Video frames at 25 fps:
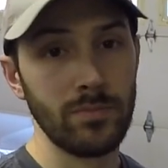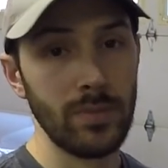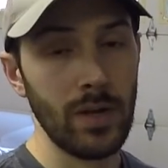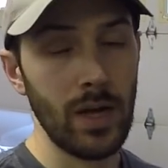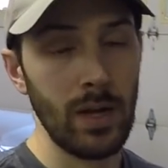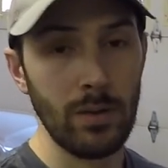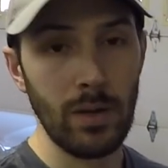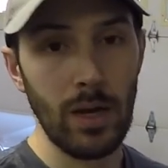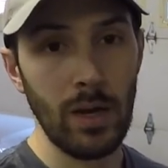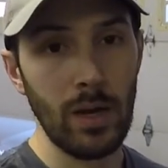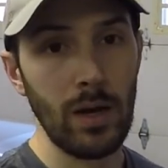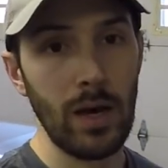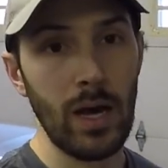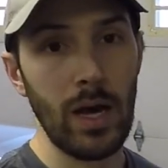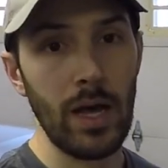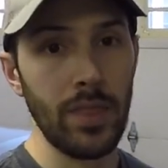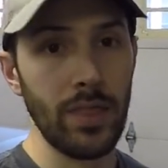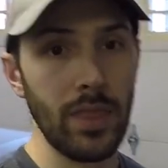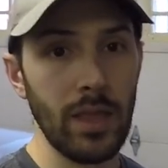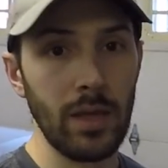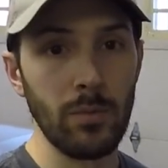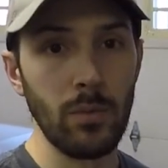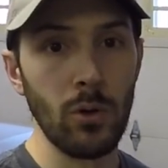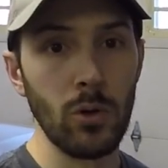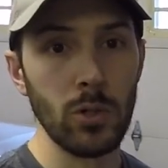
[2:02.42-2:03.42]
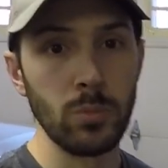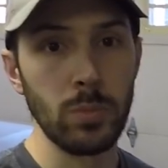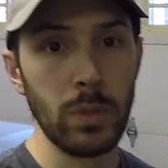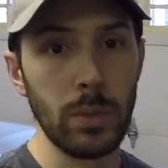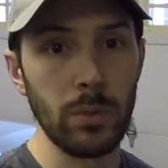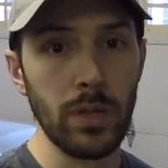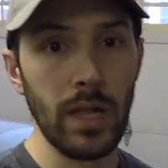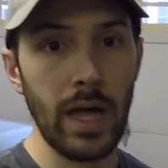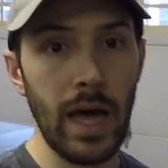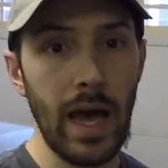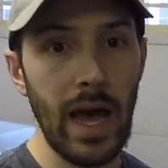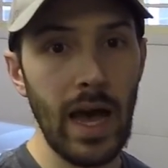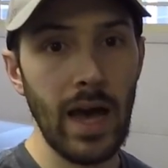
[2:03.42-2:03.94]
I think most people
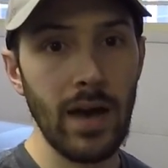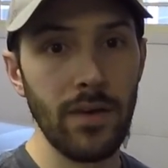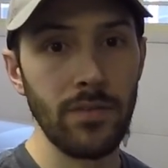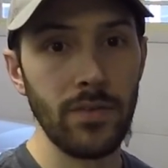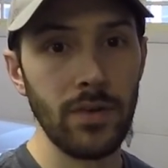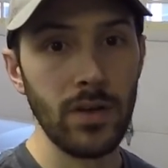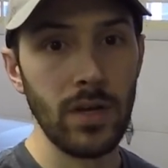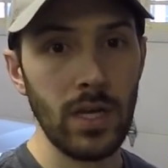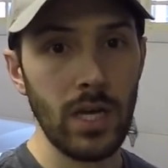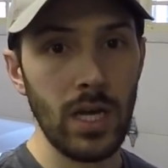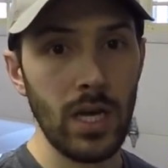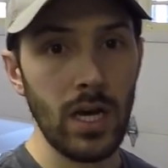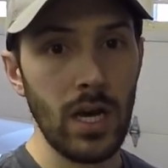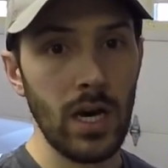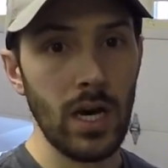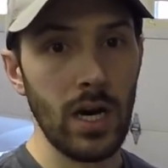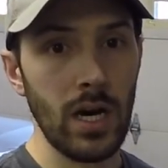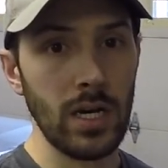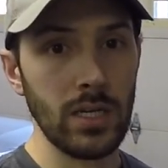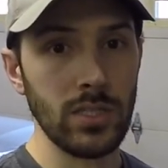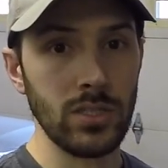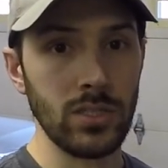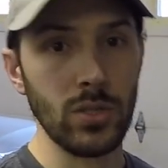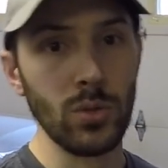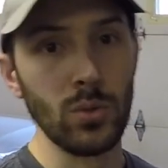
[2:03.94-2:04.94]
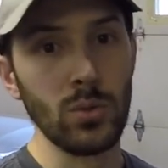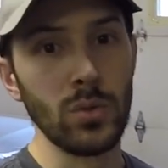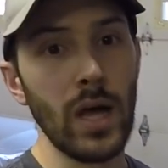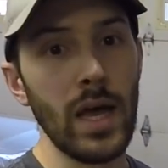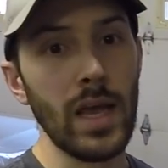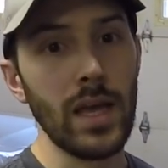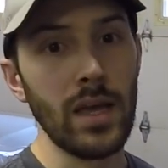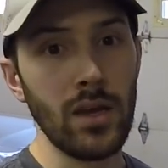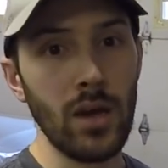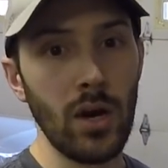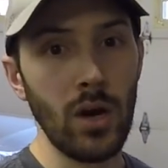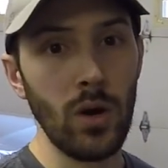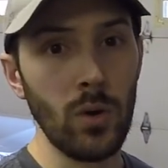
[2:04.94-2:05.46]
have, do
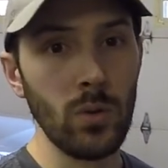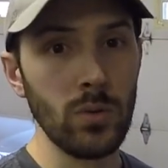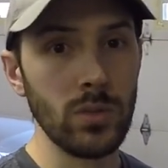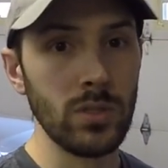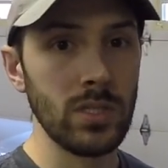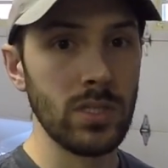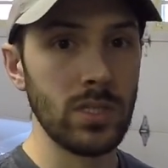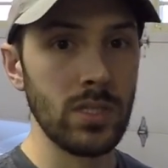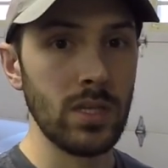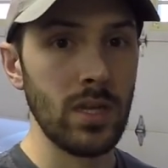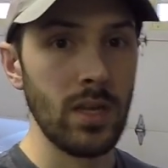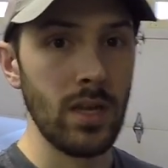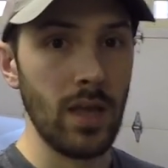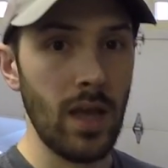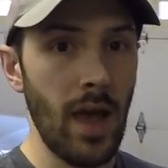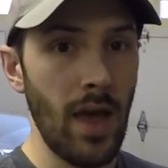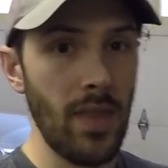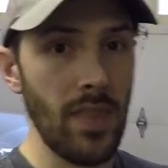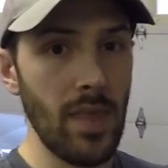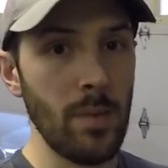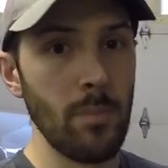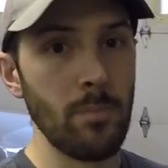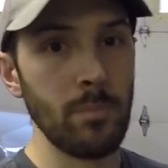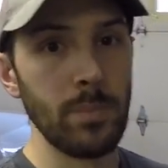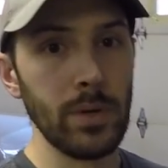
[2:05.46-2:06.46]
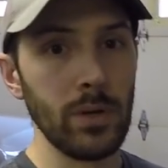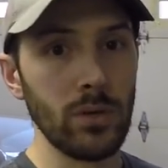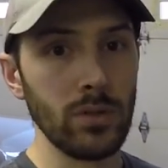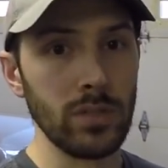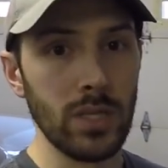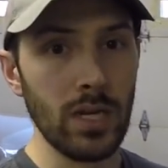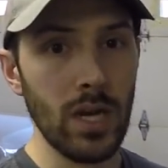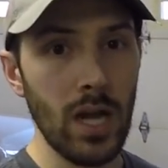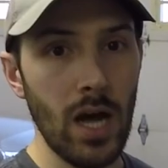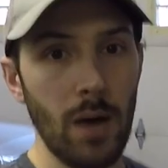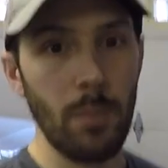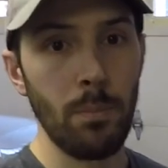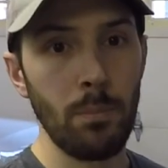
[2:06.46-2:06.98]
light coats and then build it
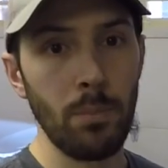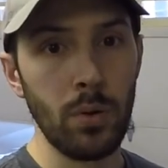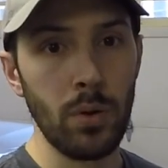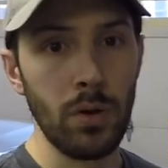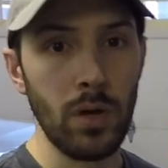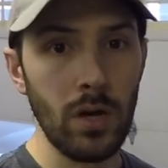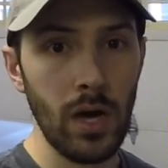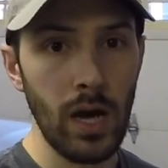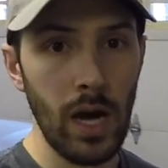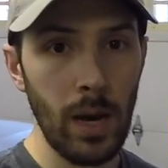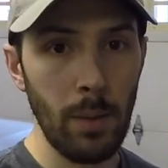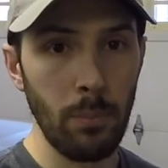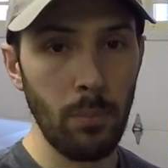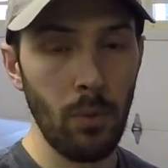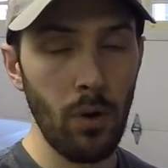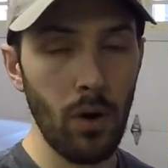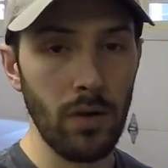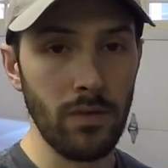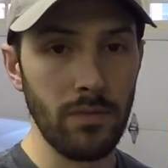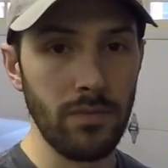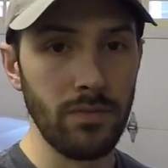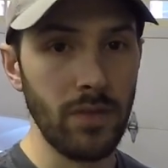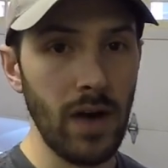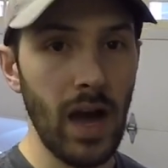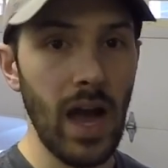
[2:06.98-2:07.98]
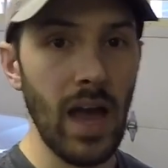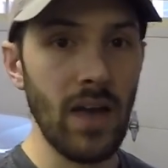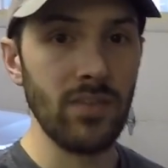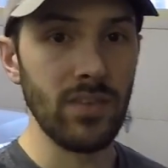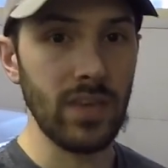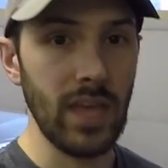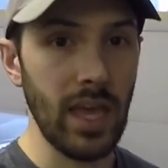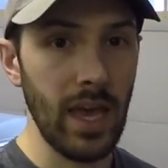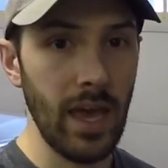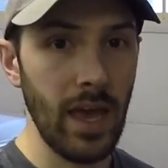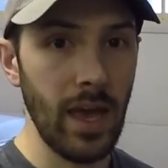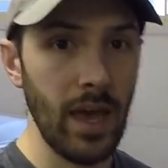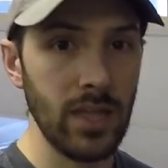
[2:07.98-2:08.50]
up. I bought 5
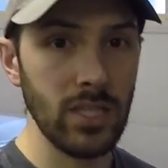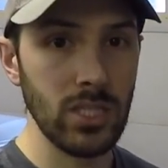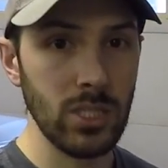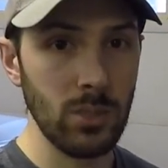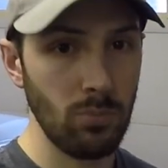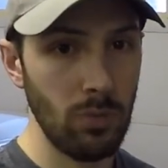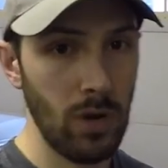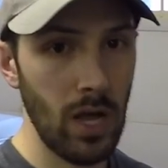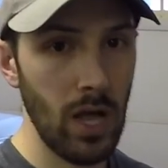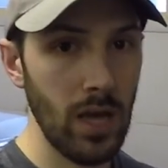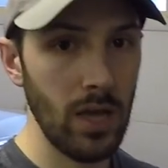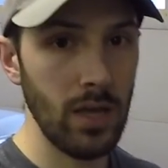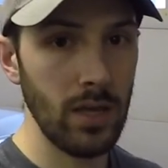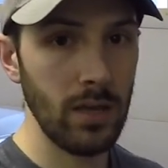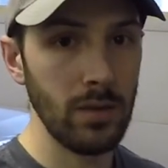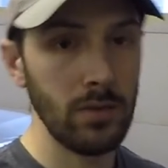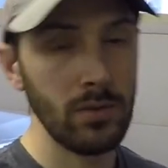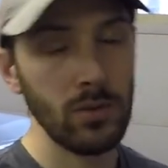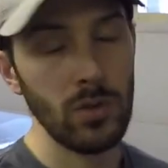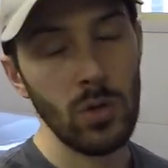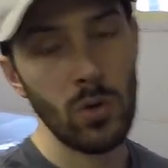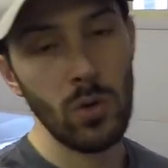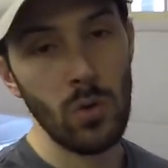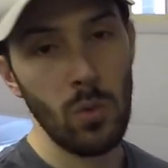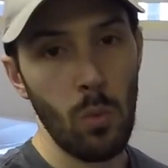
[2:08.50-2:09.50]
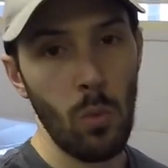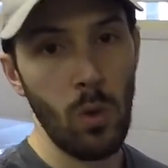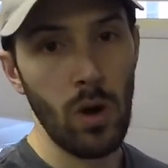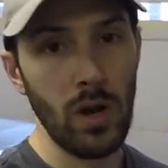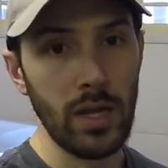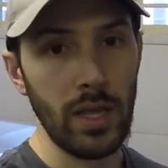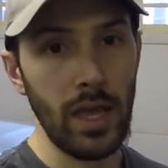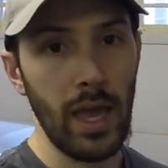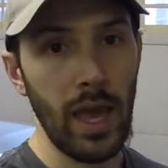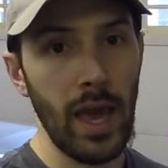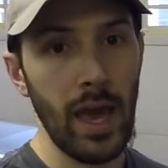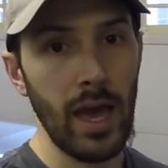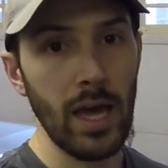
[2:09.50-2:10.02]
cans, probably 1
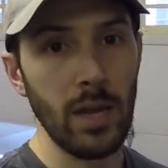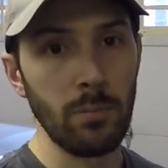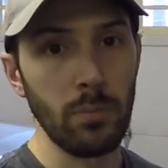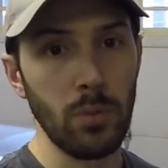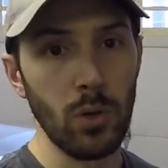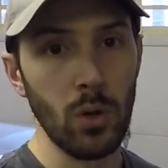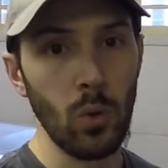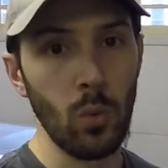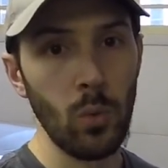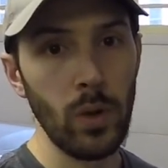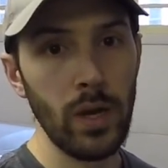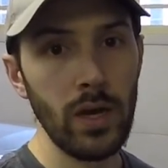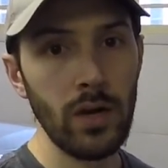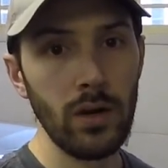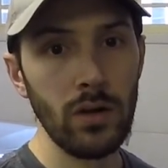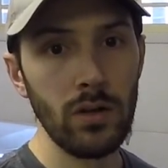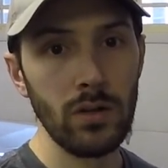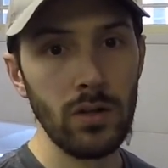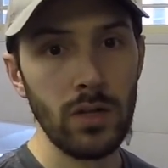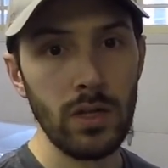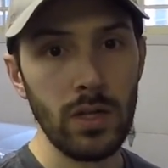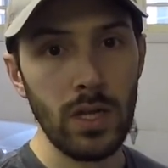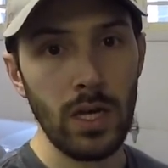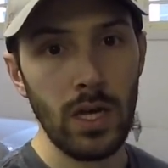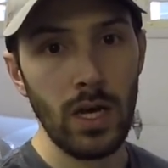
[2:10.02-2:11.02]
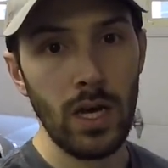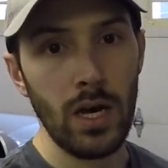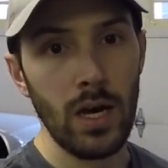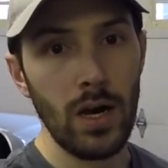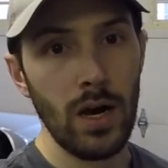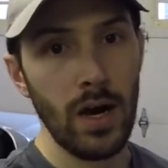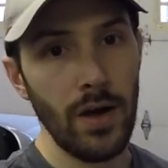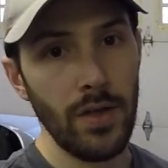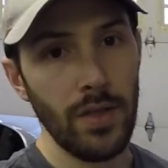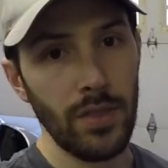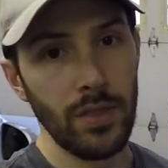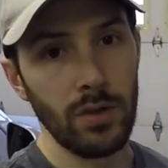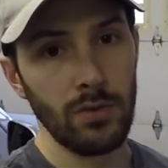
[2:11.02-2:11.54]
can per wheel,
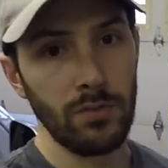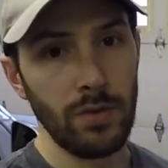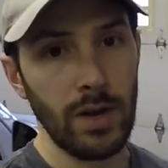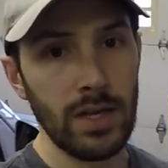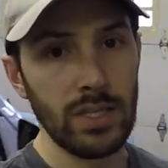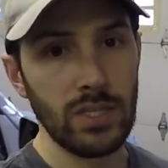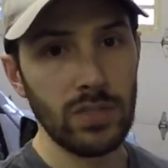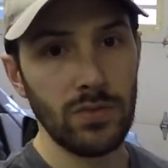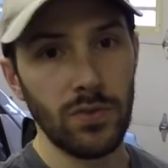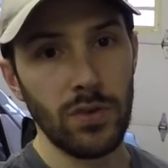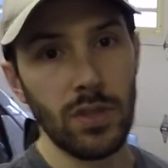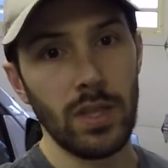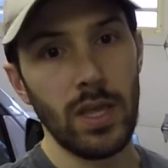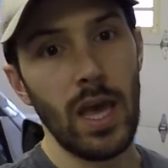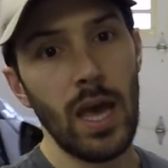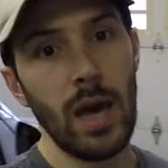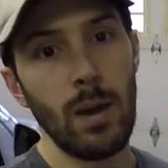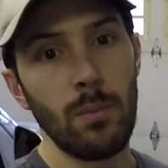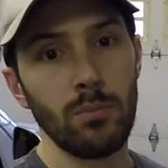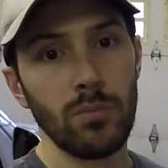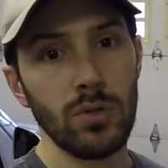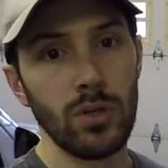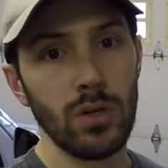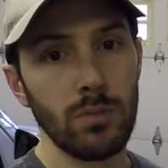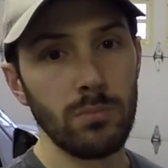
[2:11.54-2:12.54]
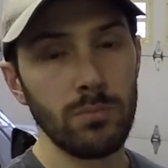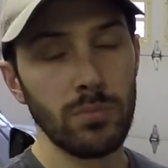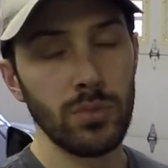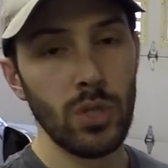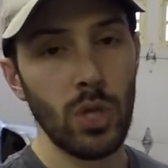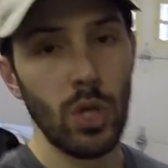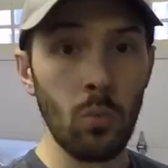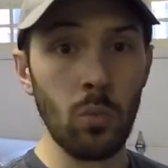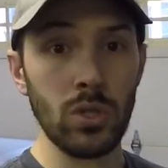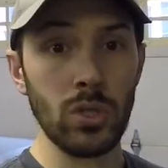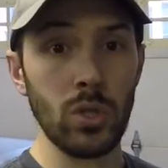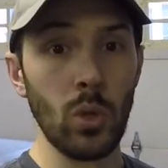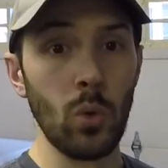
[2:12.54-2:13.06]
and the rest for the emblems.
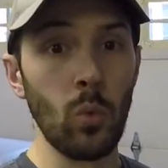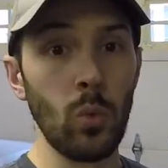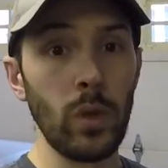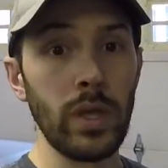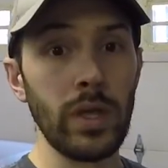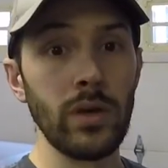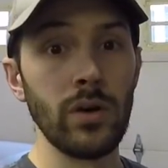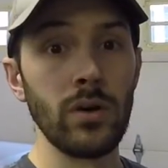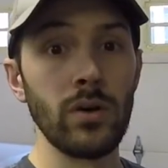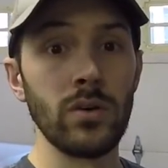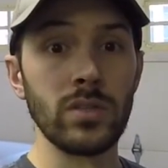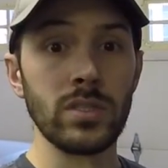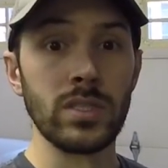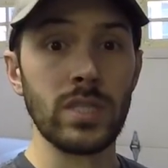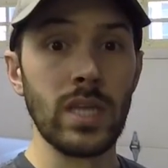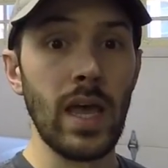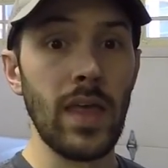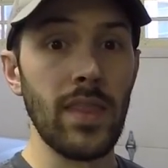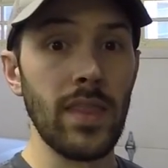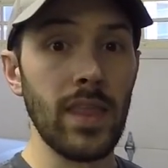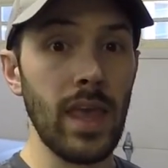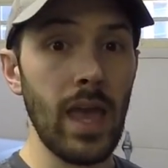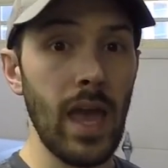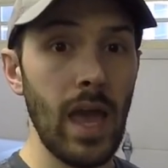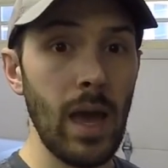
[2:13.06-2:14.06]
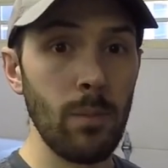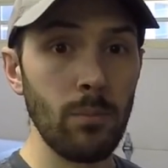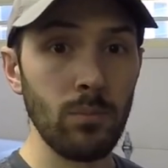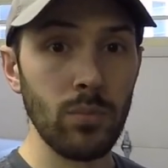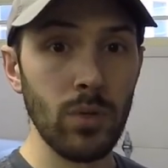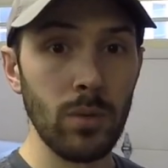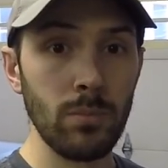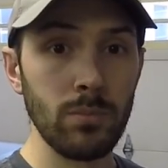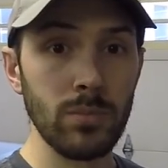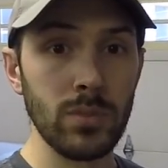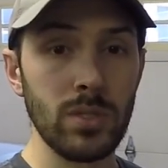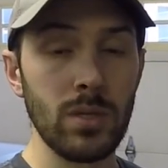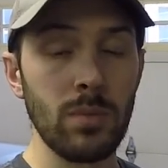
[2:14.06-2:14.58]
With the wheels and the
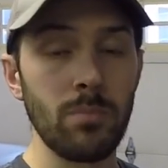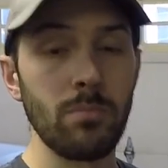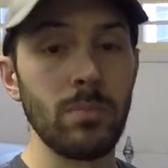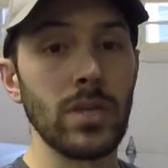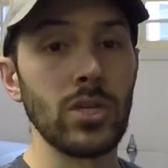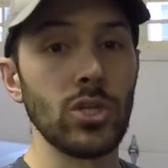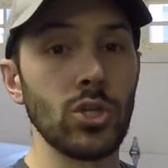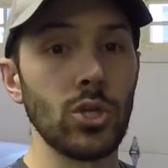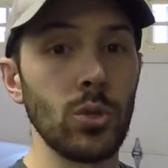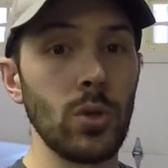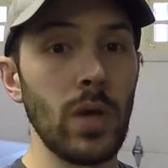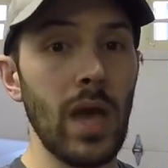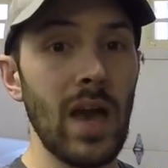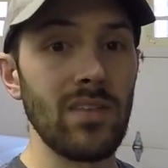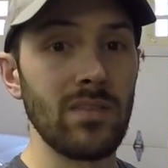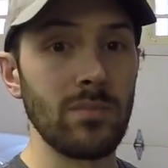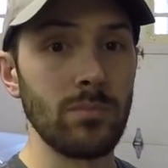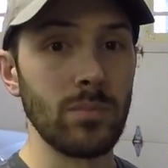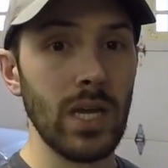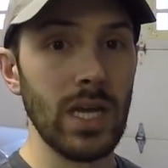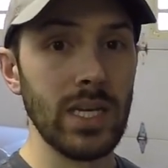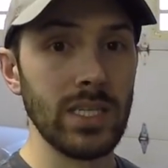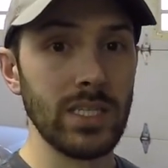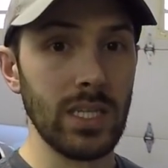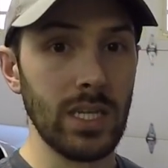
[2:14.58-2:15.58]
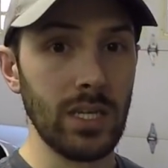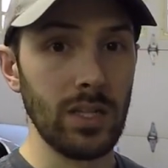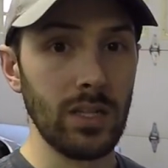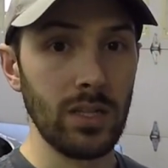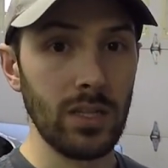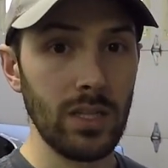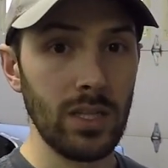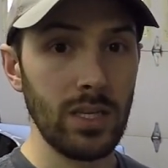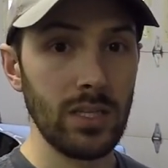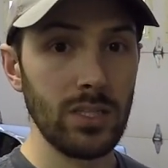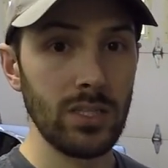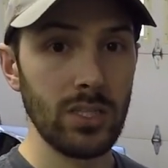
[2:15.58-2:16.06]
emblems, make sure you have them nice and clean.